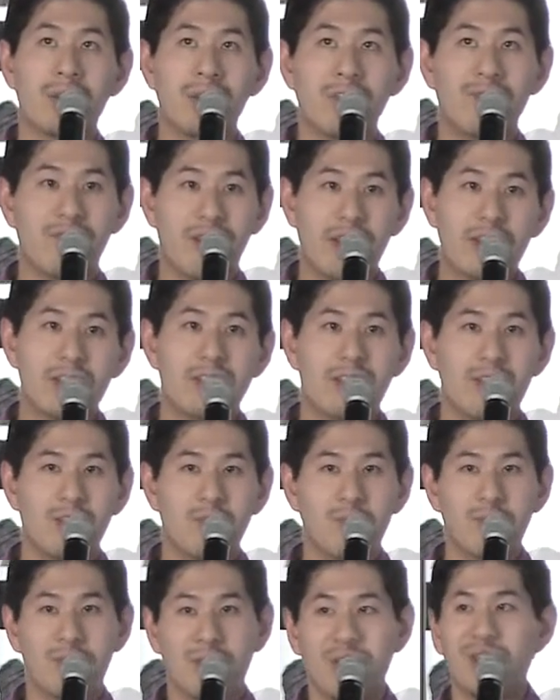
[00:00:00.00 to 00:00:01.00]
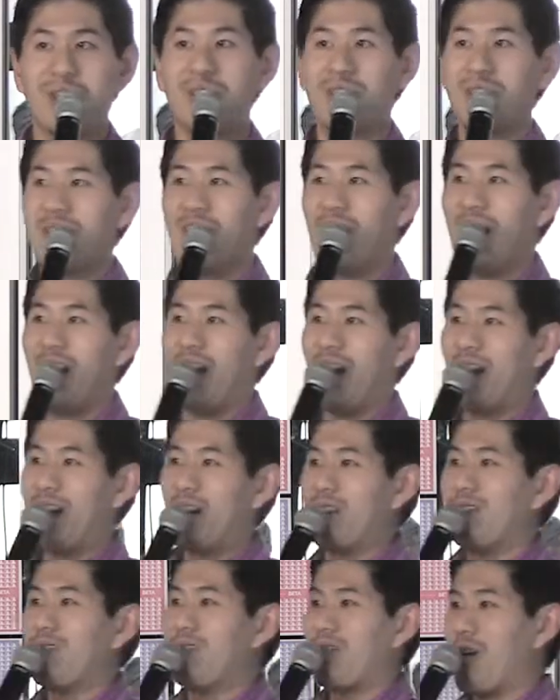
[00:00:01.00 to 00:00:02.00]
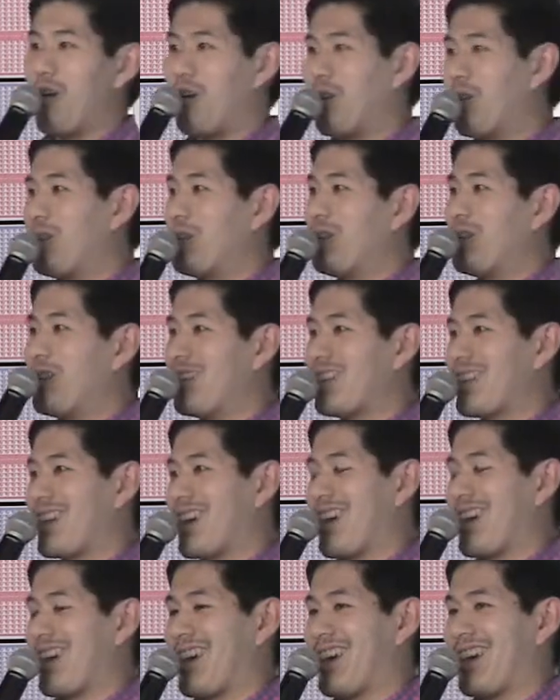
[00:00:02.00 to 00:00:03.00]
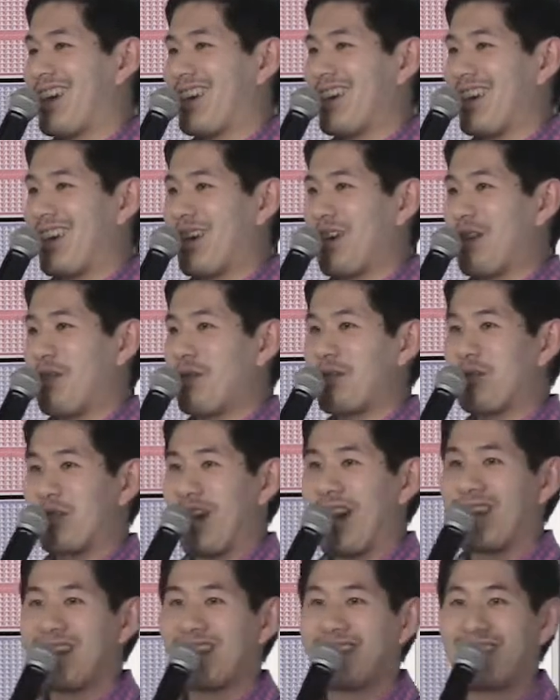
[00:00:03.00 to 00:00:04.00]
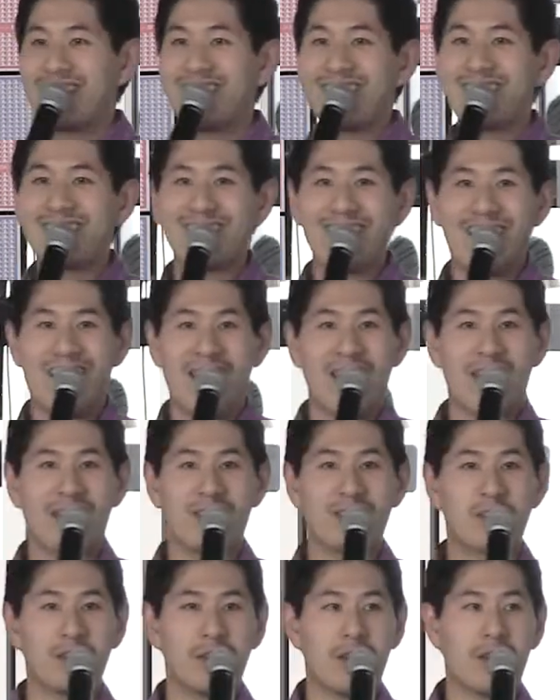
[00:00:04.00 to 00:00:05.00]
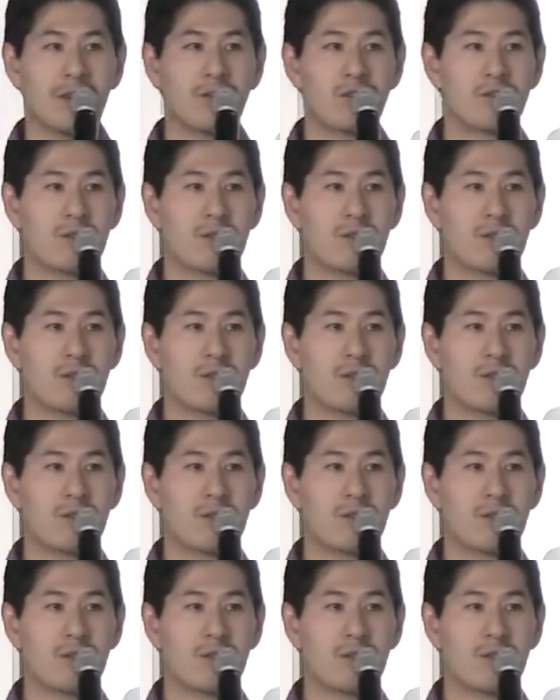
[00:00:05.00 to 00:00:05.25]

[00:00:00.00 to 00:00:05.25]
reinventing the wheel of old uh, uh, strategies and uh,